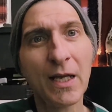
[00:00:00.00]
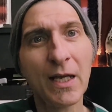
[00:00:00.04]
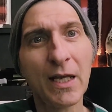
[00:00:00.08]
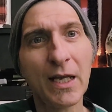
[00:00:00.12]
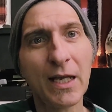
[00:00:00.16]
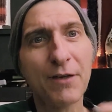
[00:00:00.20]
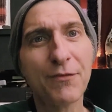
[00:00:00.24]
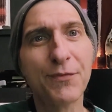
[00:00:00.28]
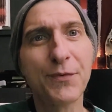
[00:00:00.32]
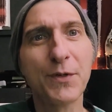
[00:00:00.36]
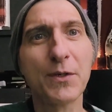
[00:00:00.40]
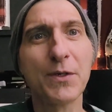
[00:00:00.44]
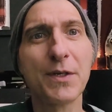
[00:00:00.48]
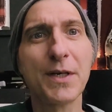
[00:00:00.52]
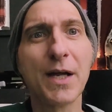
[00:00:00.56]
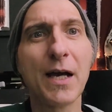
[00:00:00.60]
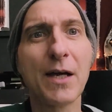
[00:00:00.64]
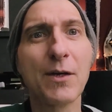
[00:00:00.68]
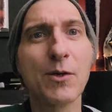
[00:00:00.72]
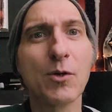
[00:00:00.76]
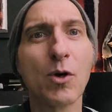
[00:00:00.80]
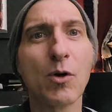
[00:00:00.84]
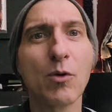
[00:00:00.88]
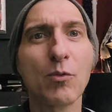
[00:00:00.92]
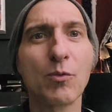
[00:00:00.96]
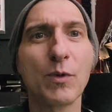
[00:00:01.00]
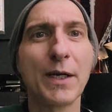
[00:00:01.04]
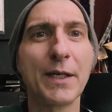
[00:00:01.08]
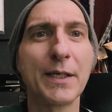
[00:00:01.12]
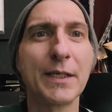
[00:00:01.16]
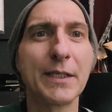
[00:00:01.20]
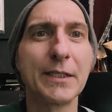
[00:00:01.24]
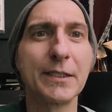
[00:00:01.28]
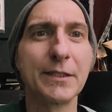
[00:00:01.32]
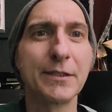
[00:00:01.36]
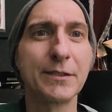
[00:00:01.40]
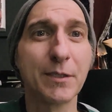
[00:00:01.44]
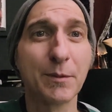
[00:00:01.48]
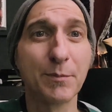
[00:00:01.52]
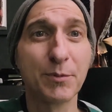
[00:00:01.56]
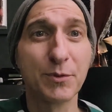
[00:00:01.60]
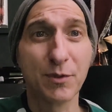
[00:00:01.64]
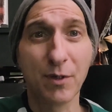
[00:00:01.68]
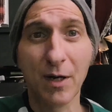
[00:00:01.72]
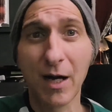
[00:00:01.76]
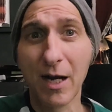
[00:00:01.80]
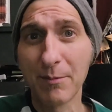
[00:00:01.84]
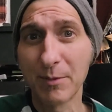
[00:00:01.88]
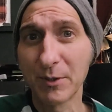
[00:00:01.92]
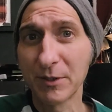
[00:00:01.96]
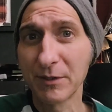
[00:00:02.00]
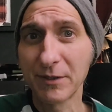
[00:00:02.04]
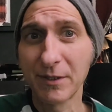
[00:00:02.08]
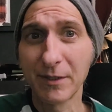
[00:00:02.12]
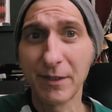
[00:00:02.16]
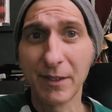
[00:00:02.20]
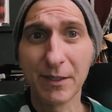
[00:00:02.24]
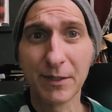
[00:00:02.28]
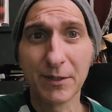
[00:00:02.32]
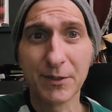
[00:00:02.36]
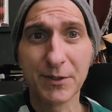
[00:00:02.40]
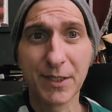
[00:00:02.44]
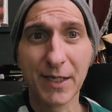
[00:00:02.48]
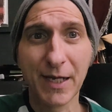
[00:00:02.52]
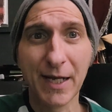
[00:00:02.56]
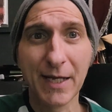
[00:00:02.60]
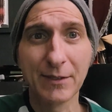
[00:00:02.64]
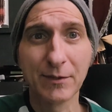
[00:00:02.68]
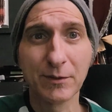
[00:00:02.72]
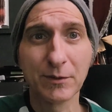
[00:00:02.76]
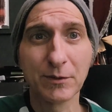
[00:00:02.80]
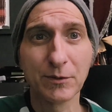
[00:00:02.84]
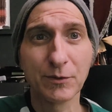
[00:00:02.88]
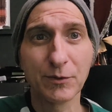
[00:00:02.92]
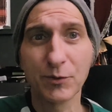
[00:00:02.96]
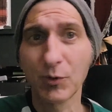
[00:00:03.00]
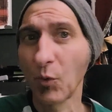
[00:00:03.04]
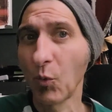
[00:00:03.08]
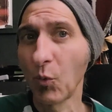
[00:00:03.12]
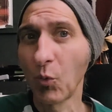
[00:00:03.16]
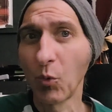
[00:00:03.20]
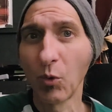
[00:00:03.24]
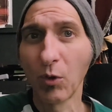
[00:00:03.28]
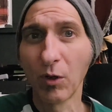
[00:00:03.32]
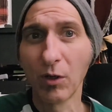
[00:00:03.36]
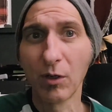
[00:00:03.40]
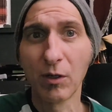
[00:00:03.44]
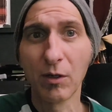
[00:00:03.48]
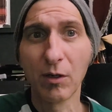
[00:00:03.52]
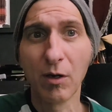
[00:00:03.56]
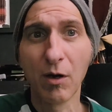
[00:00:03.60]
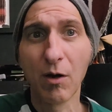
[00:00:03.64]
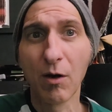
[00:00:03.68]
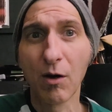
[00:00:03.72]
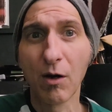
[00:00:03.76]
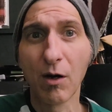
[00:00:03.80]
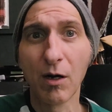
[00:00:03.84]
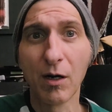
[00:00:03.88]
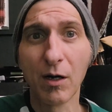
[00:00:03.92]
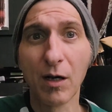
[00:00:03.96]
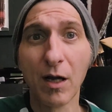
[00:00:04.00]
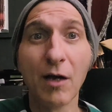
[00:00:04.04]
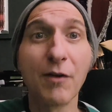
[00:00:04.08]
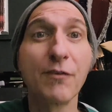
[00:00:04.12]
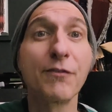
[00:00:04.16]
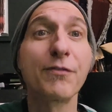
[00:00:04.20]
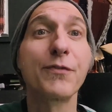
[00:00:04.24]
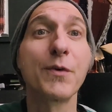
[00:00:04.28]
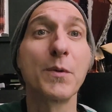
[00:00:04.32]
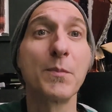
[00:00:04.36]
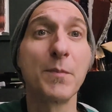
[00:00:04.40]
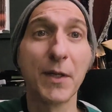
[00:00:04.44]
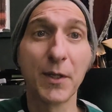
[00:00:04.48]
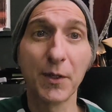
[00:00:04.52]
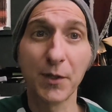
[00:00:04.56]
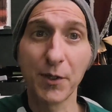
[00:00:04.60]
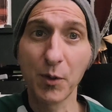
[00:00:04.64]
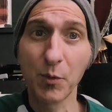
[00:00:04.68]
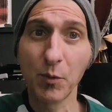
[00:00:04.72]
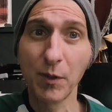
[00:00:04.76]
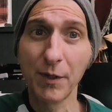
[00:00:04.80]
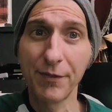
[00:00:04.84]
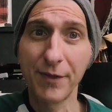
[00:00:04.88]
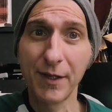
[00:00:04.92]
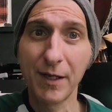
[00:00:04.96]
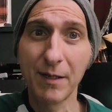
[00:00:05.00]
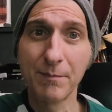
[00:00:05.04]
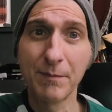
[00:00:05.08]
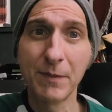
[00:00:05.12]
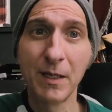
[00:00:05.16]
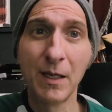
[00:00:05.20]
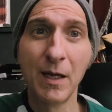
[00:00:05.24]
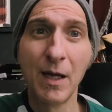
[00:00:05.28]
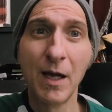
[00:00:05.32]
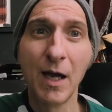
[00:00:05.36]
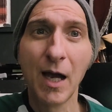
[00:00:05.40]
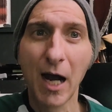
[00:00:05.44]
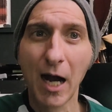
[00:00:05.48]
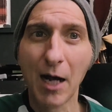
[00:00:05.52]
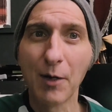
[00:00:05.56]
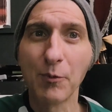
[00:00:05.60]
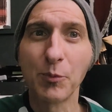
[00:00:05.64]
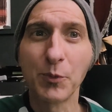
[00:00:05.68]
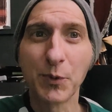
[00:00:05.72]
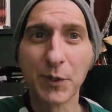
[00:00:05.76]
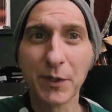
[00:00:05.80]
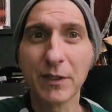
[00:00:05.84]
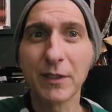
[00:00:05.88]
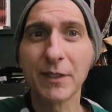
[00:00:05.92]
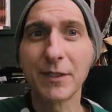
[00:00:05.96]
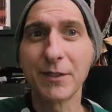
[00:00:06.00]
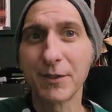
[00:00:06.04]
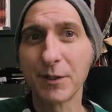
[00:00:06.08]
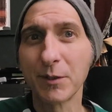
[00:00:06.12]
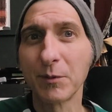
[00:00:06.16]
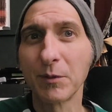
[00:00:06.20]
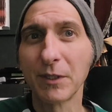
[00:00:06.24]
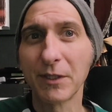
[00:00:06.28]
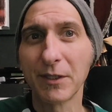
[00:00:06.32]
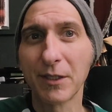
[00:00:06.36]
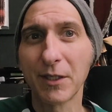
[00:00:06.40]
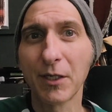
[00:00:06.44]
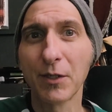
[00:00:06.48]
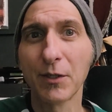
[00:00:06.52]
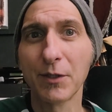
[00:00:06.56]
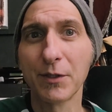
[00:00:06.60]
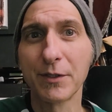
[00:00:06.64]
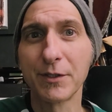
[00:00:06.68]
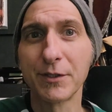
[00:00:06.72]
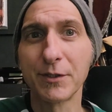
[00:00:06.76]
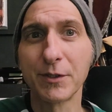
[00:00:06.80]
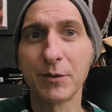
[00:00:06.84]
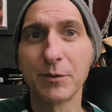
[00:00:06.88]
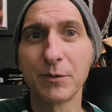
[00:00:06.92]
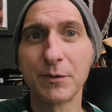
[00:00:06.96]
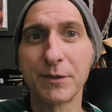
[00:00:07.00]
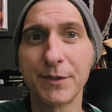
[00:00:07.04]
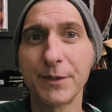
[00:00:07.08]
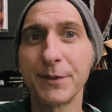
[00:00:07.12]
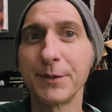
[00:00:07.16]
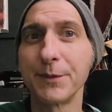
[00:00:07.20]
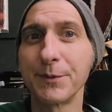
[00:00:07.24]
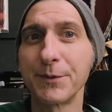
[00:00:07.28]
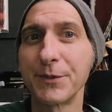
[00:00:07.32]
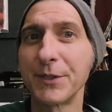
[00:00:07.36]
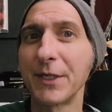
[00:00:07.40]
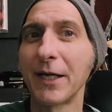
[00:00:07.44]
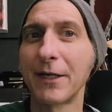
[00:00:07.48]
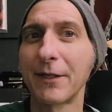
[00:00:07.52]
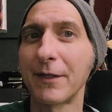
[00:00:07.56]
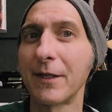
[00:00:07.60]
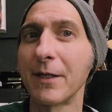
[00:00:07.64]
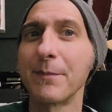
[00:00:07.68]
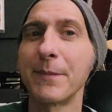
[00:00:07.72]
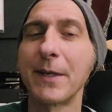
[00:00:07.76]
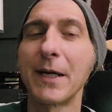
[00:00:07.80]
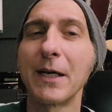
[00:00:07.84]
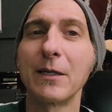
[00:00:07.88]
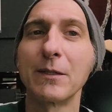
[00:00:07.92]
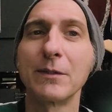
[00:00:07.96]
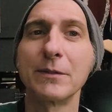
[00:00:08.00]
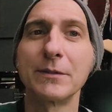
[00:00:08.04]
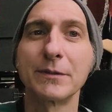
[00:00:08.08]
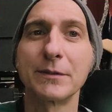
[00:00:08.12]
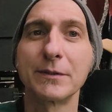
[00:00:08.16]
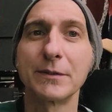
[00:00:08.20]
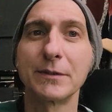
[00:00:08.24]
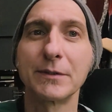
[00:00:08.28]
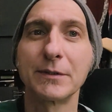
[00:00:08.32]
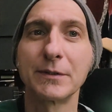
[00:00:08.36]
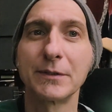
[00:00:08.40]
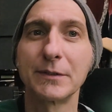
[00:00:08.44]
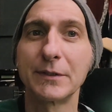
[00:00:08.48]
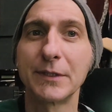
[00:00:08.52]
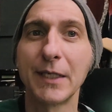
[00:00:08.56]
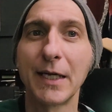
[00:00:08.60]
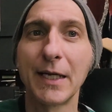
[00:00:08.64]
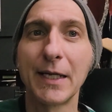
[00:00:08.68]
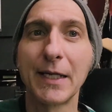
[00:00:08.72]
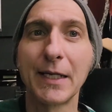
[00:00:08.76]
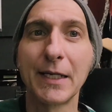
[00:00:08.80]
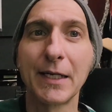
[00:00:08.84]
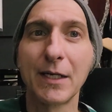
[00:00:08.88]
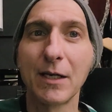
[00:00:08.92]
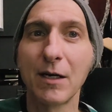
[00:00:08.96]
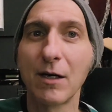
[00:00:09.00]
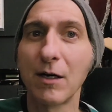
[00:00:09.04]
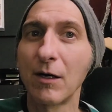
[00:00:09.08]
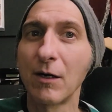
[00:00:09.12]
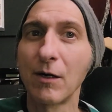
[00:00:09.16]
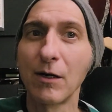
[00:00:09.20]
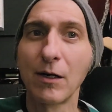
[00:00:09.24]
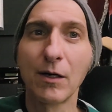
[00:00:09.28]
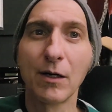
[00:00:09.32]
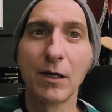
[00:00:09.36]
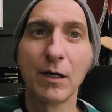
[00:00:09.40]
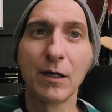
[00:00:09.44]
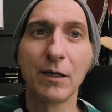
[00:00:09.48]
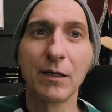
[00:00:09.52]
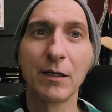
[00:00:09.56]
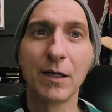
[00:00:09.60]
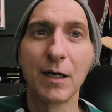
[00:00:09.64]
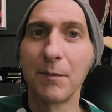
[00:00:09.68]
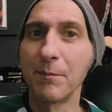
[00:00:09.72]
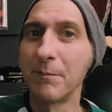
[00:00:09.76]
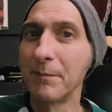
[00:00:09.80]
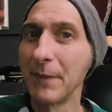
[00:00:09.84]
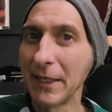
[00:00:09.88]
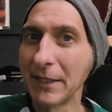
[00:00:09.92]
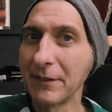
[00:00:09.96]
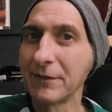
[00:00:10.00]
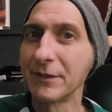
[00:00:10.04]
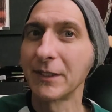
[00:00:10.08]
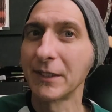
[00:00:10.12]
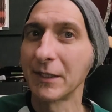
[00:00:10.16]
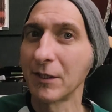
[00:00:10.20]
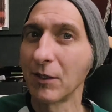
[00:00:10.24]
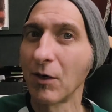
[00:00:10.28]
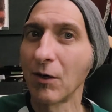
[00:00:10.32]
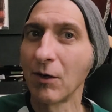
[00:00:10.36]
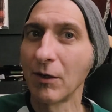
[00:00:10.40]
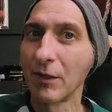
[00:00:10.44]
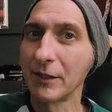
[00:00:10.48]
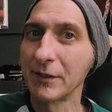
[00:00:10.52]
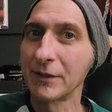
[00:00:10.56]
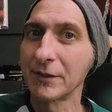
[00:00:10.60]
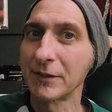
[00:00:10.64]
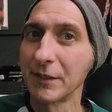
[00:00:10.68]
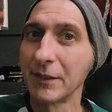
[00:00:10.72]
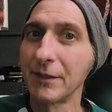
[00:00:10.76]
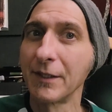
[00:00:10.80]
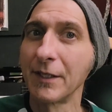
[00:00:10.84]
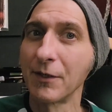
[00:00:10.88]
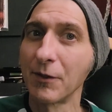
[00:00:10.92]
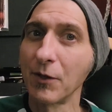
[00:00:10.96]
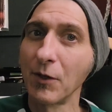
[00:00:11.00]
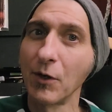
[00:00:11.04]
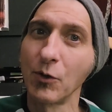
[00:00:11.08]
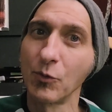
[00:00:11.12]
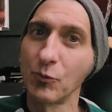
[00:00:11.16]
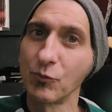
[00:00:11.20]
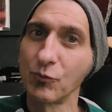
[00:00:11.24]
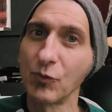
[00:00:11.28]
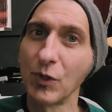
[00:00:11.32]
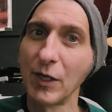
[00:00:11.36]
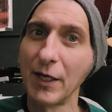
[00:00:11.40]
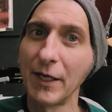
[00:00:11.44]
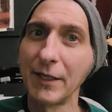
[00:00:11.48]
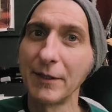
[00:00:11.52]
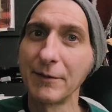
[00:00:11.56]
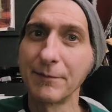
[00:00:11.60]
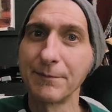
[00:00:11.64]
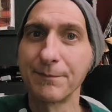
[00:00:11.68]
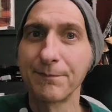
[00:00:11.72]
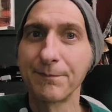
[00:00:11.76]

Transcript: If you're not already subscribers to their channels or are unfamiliar with them, I really do encourage you to check them out. They are amazing artists in their own right.